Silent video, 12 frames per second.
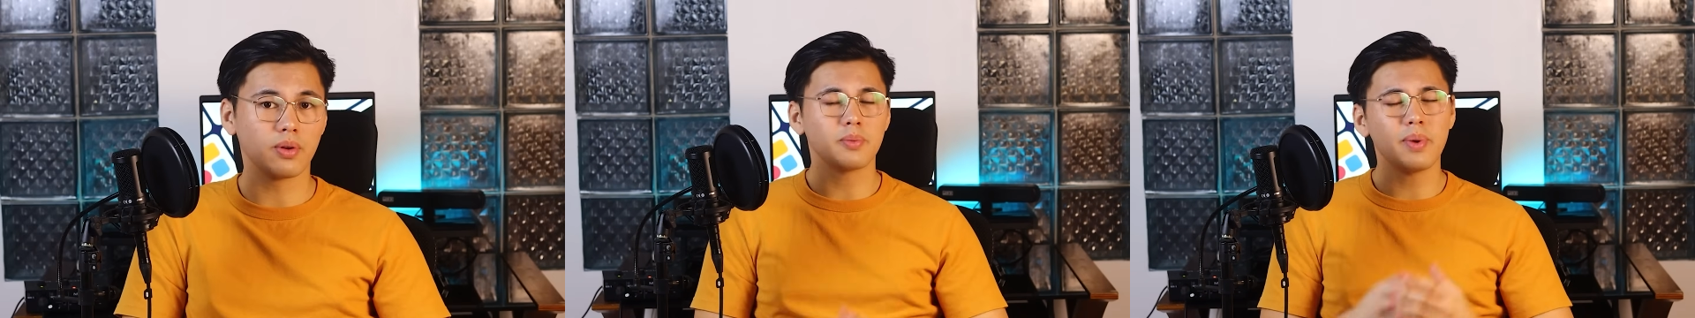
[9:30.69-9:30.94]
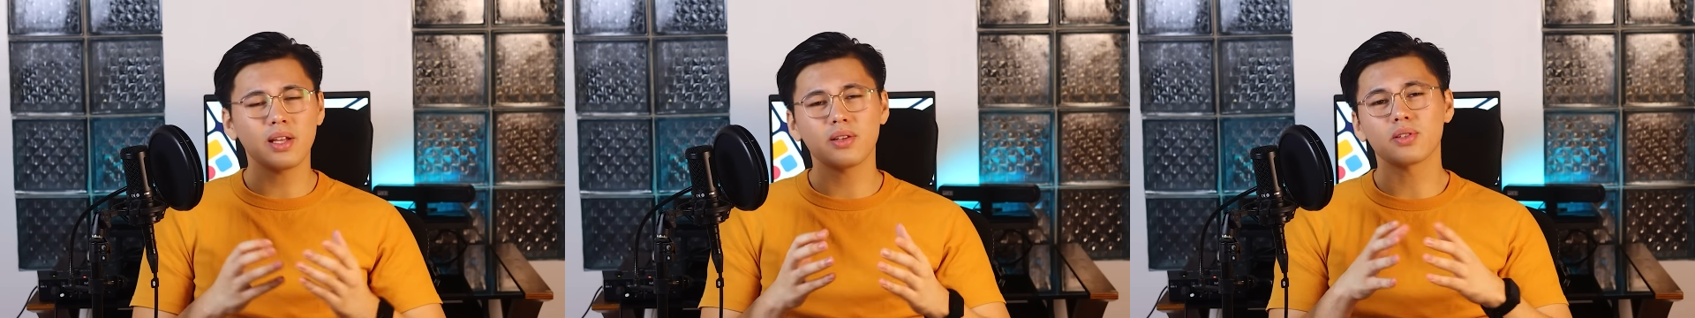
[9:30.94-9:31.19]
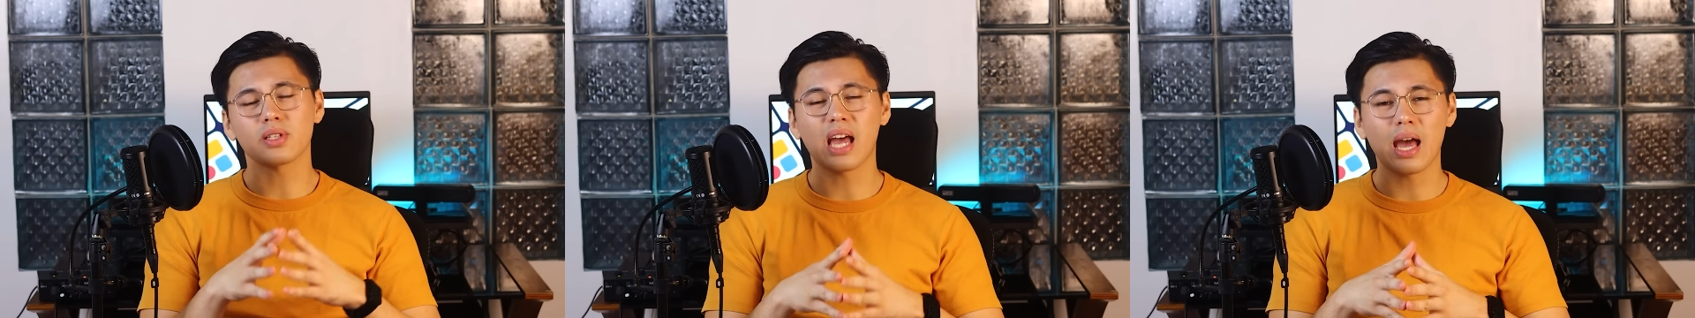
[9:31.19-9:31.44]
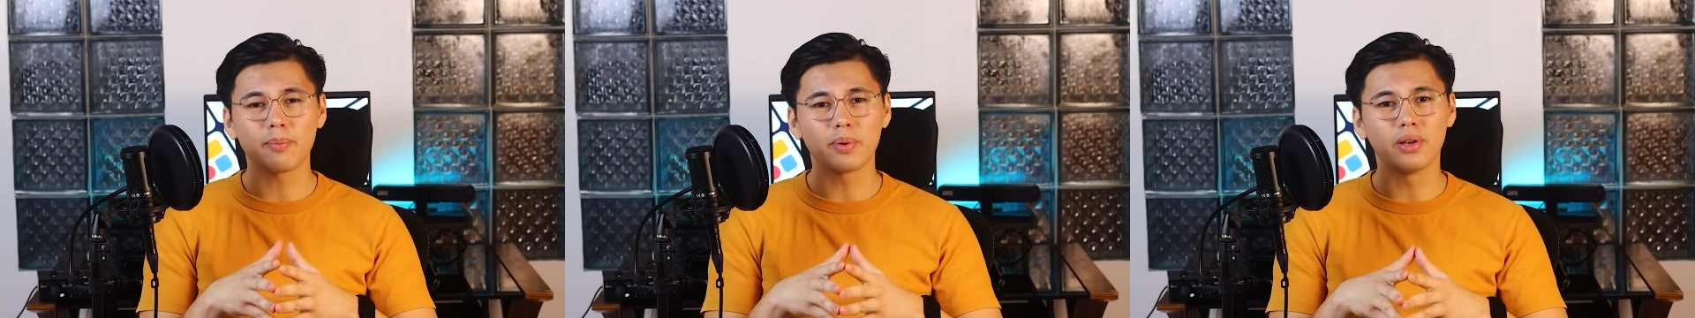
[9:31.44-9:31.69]
To make this
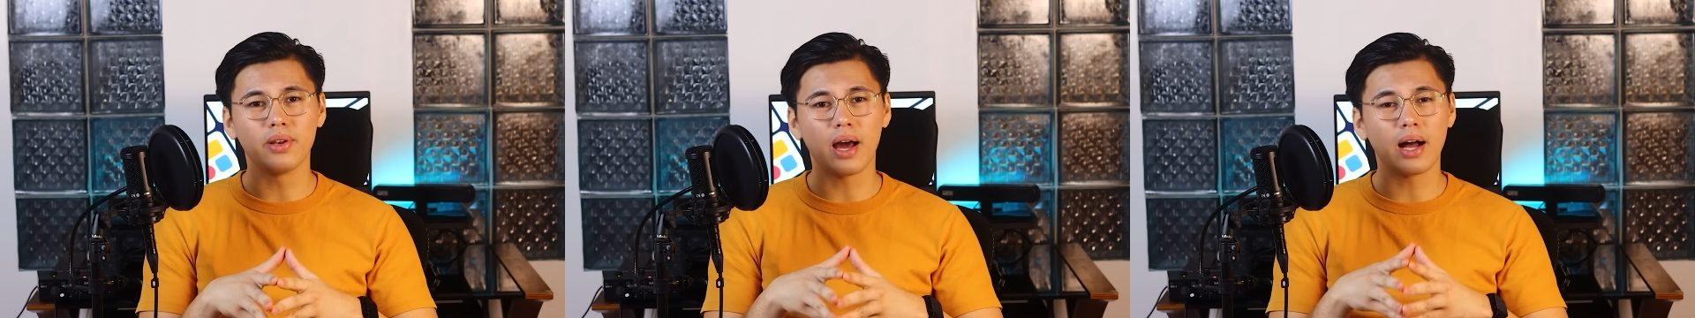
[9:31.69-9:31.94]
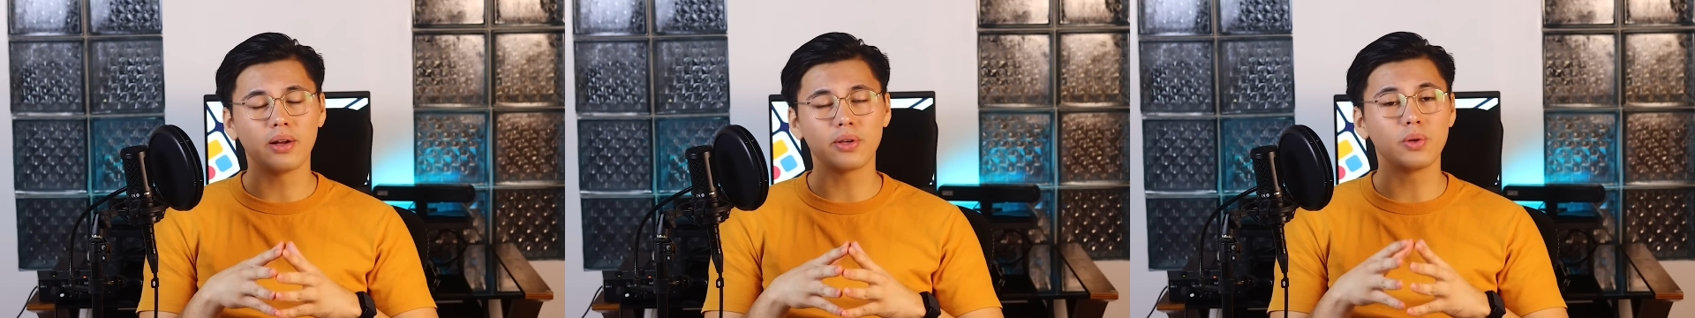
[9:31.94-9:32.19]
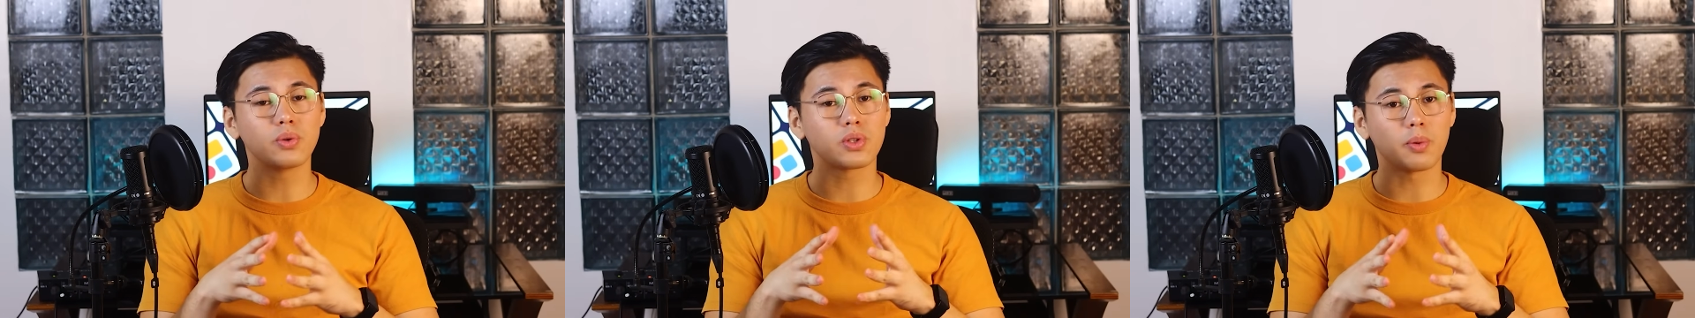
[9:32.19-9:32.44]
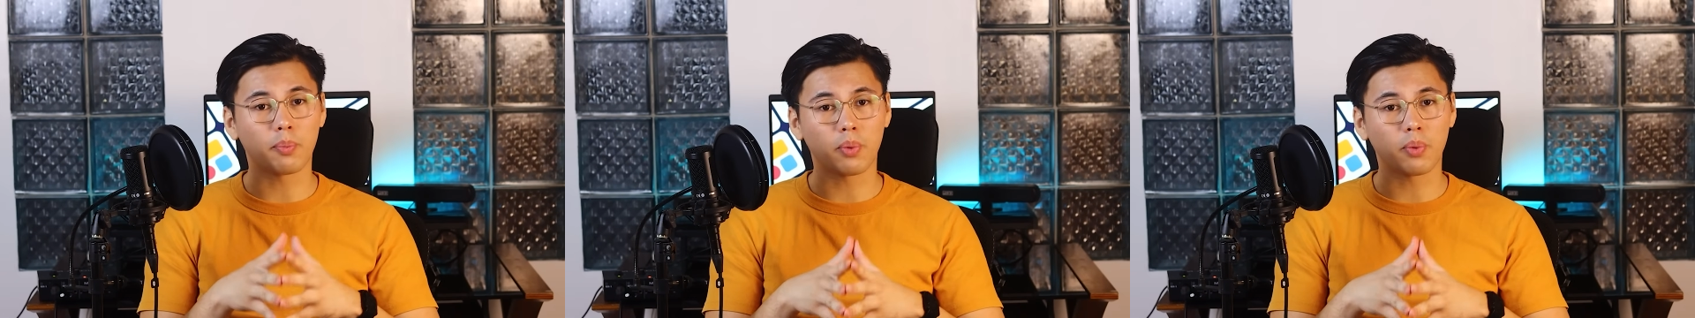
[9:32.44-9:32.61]
happen, I'll use the